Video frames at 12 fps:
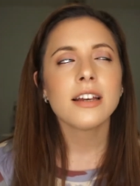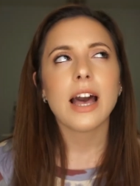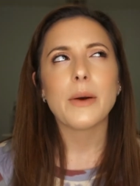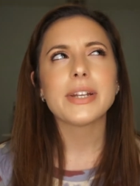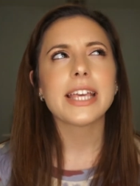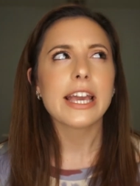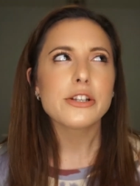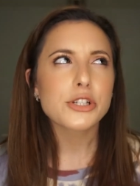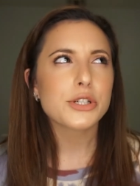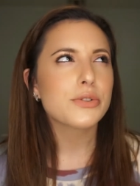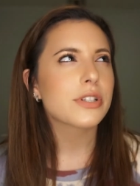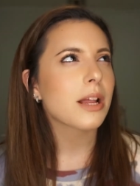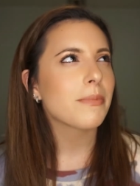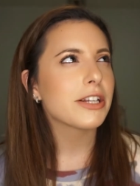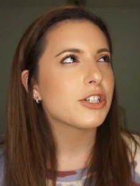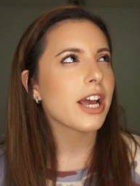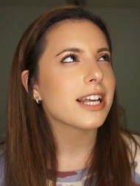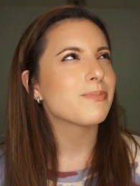I would occasionally use it on my
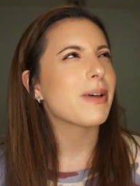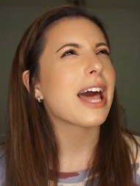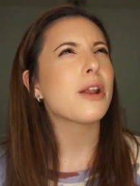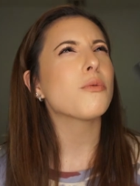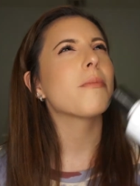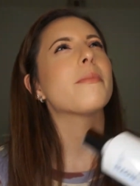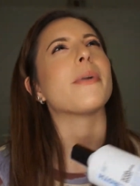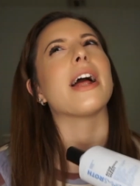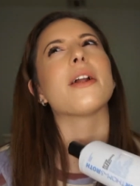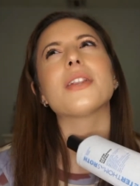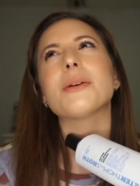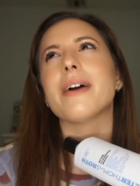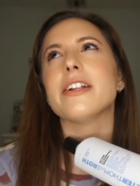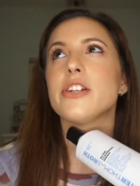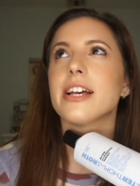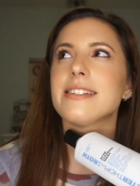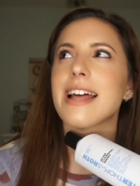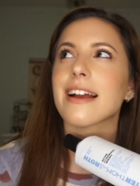chest, but I don't remember. I don't think my
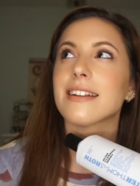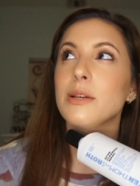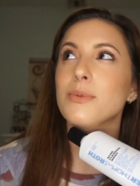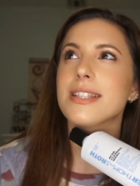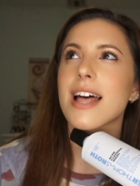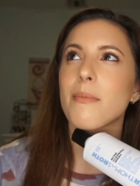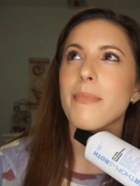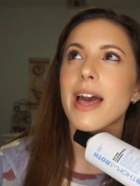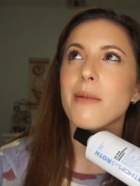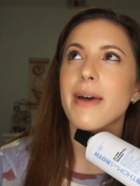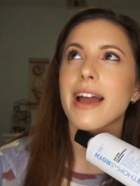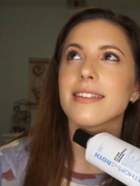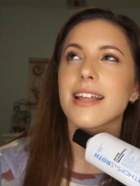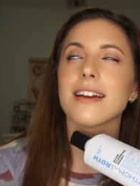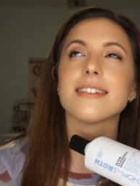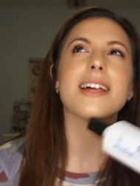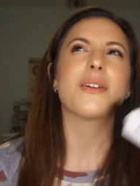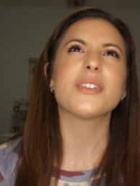chest acne was that bad back then
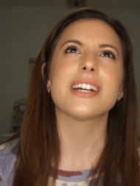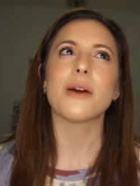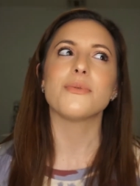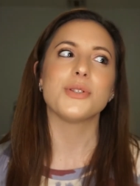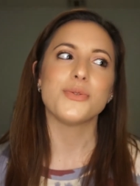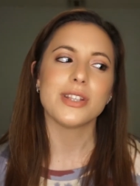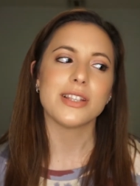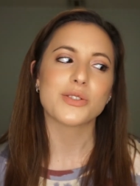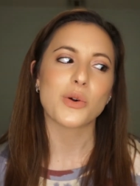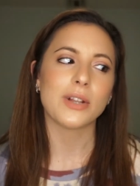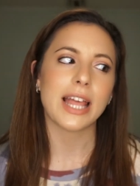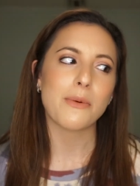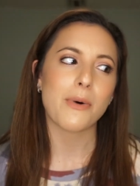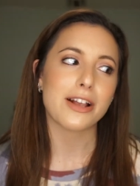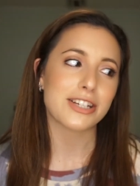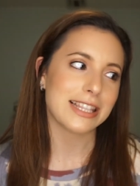because I don't think I was using this Olay wash.